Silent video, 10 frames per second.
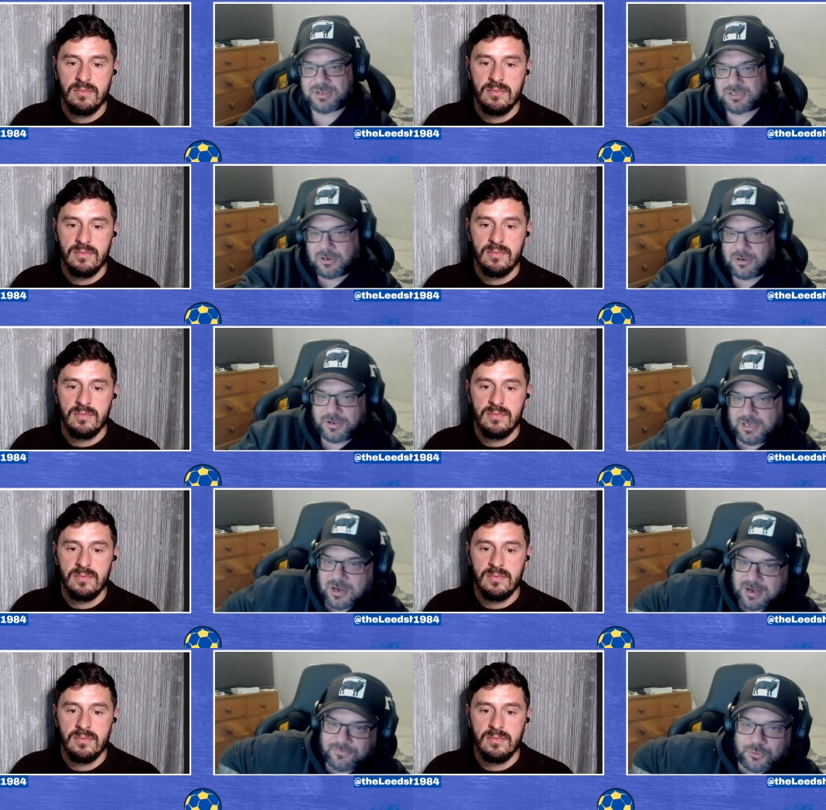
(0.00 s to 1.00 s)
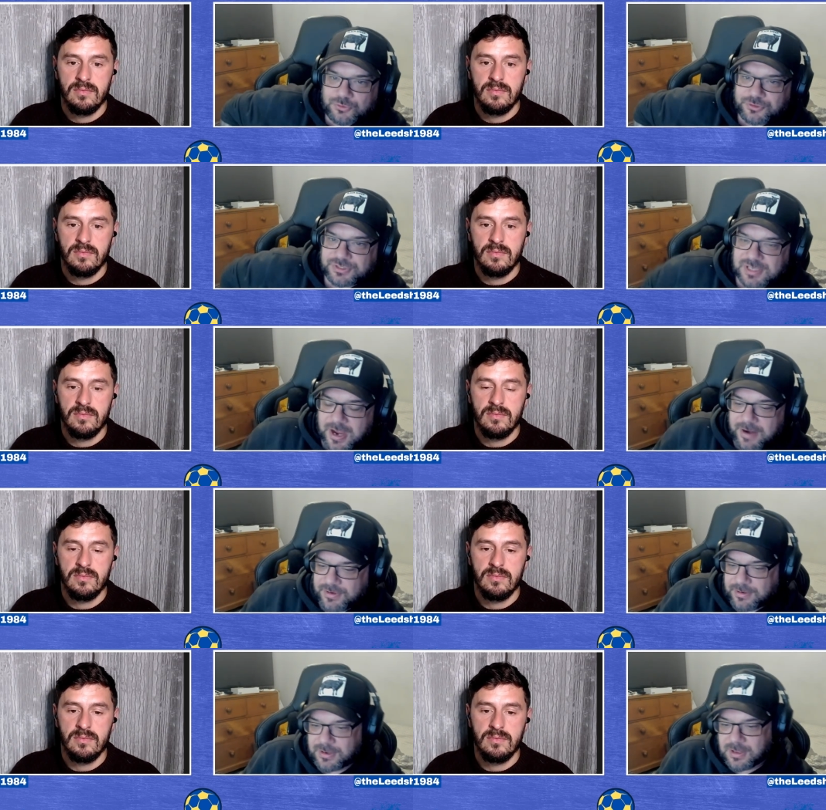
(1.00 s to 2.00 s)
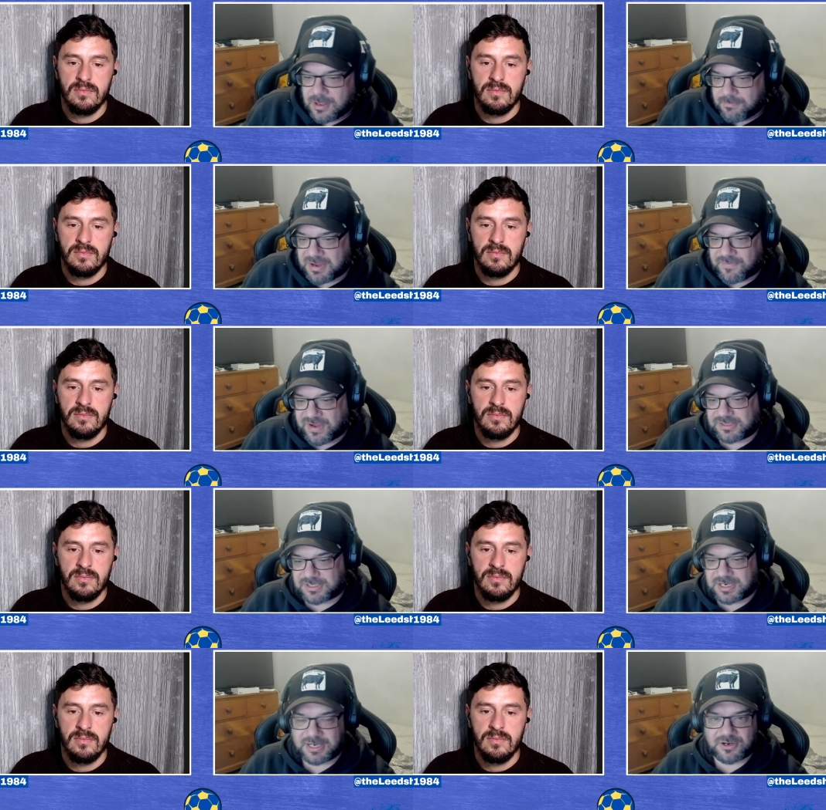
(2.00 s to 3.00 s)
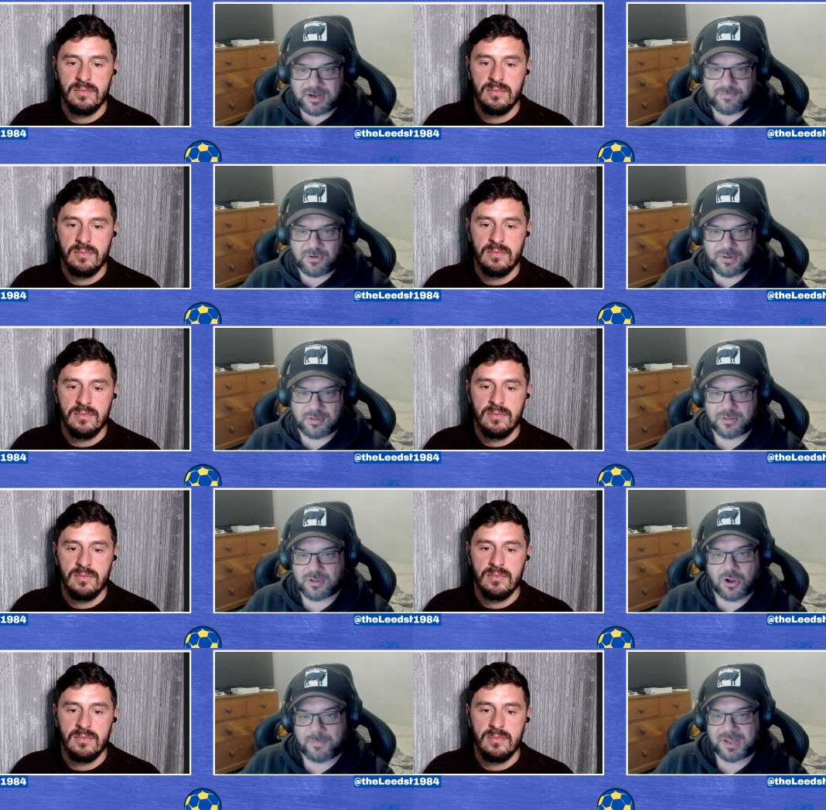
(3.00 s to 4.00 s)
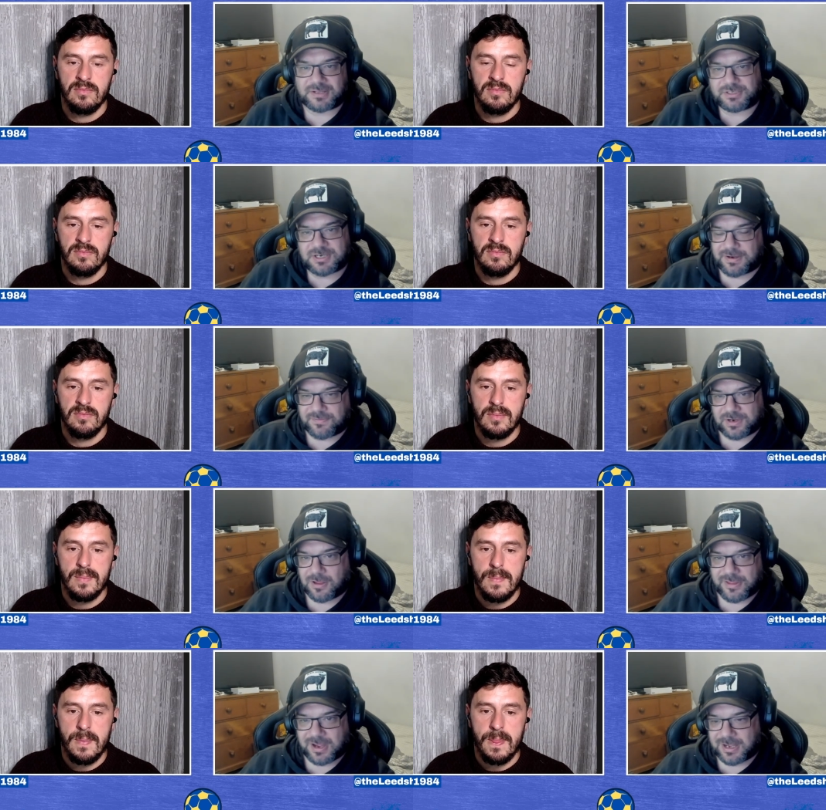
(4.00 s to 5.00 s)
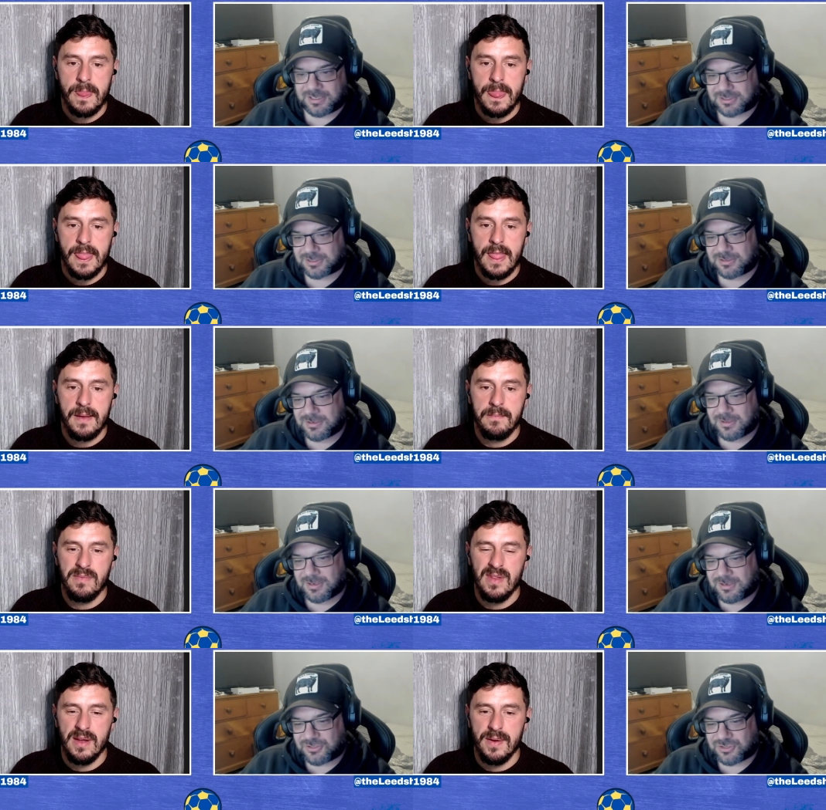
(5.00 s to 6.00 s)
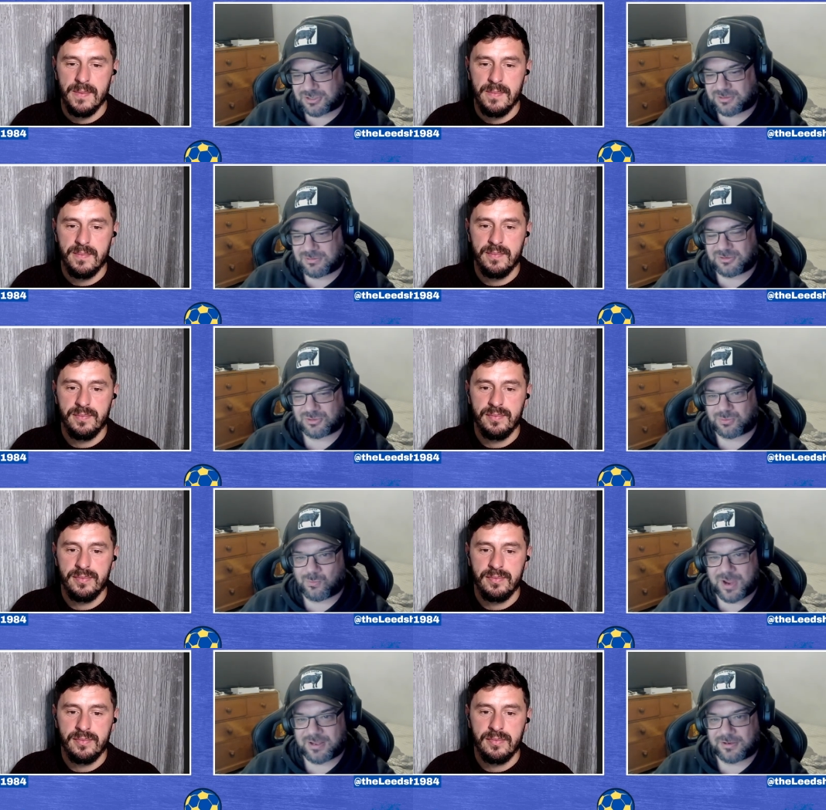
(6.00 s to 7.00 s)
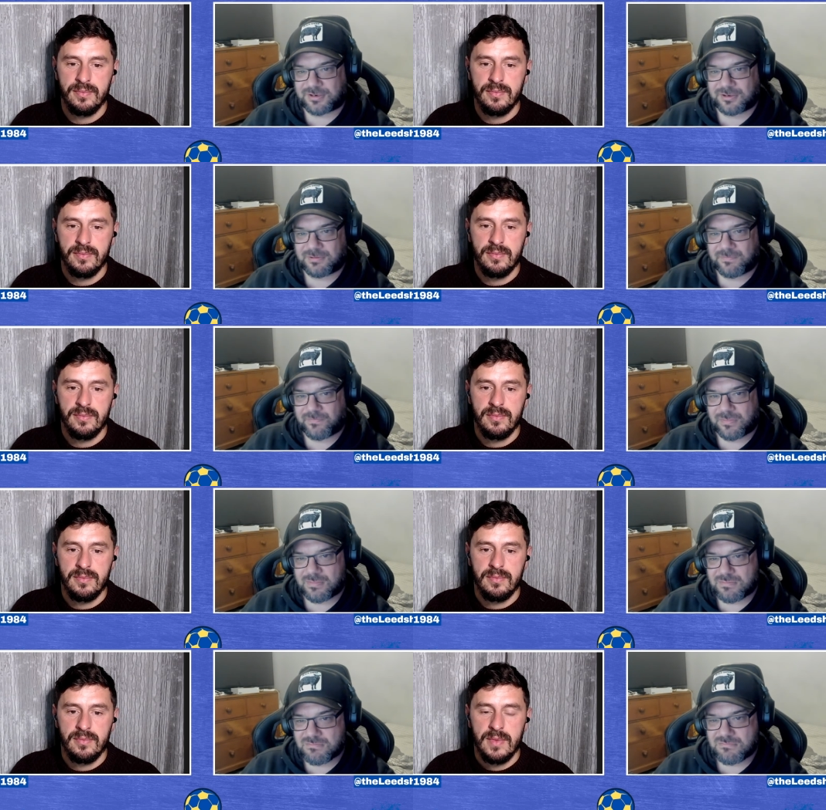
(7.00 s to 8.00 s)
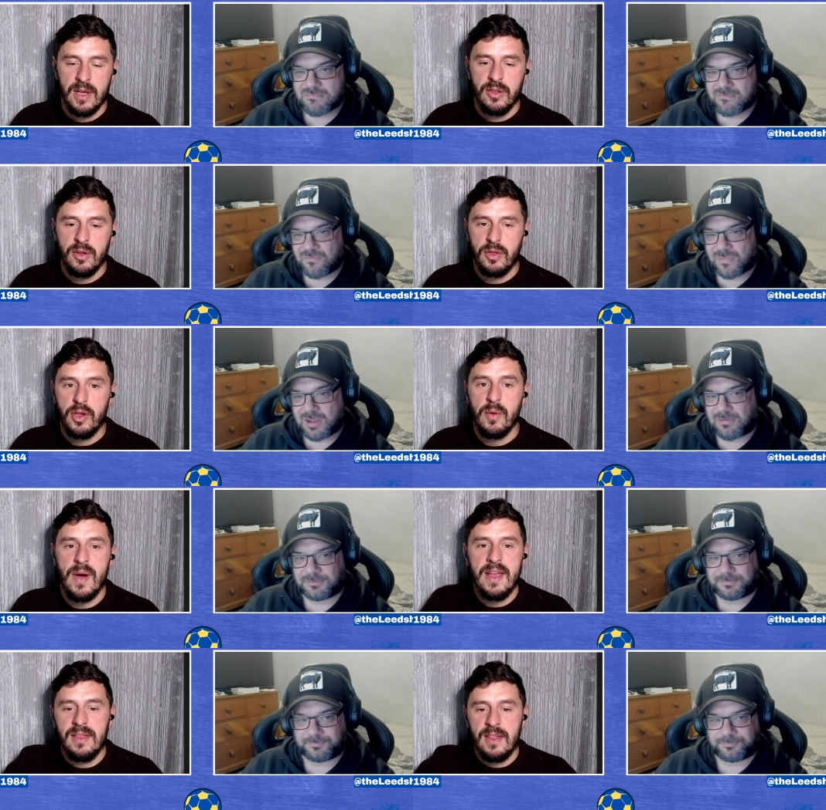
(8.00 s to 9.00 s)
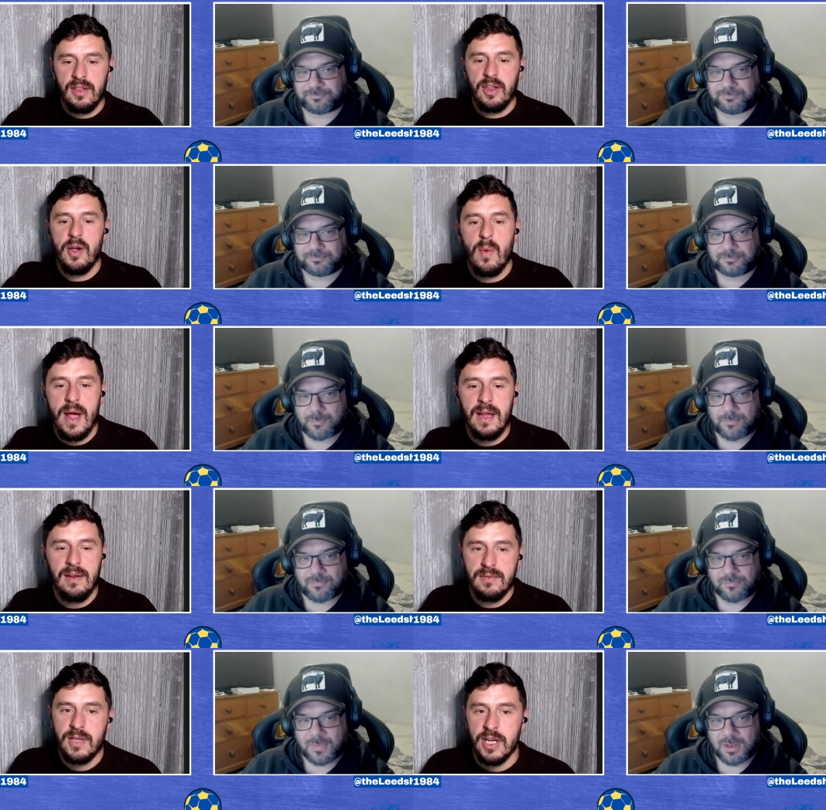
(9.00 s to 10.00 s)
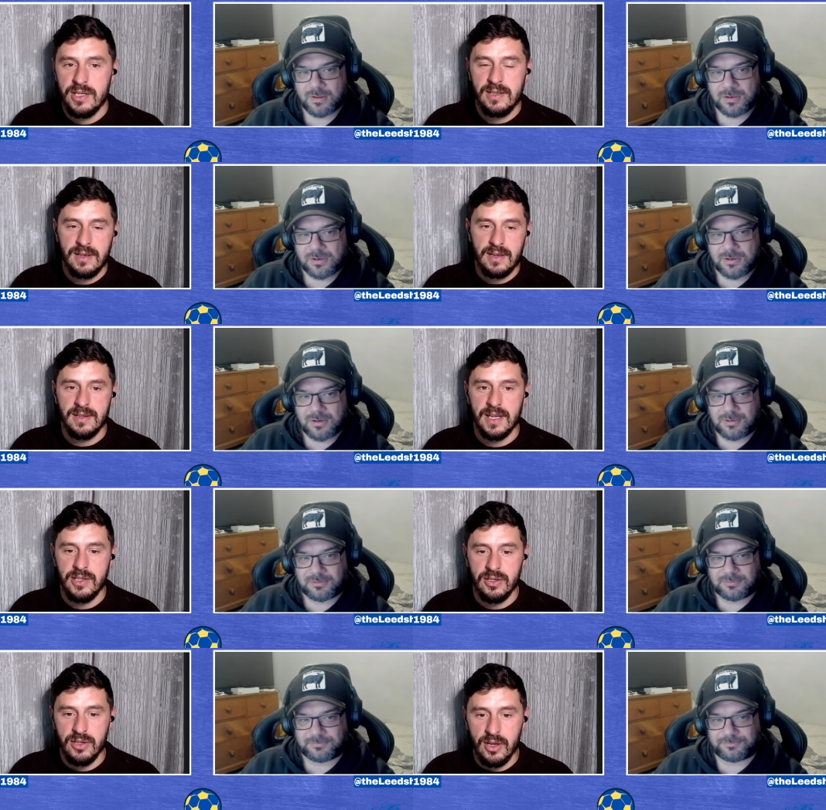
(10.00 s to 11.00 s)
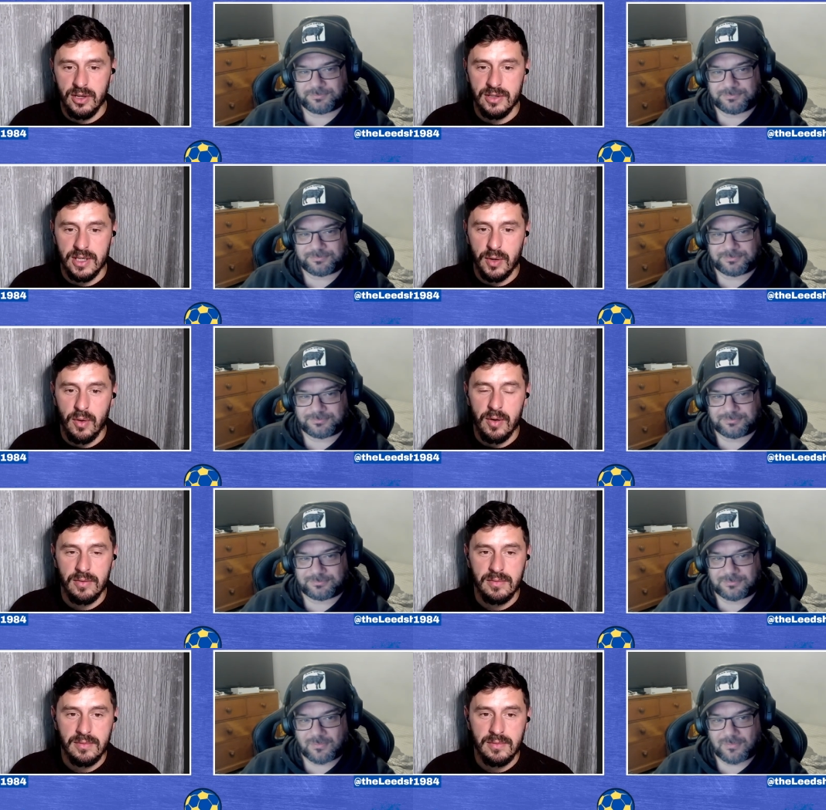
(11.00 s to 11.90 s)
Speaker 1: It's not like you don't have ultras there and big fans and now You don't have like the the Kop ends and anything like that. It's, no.
Speaker 2: it's just just weird. The, the away the, the away t- contingent are usually quite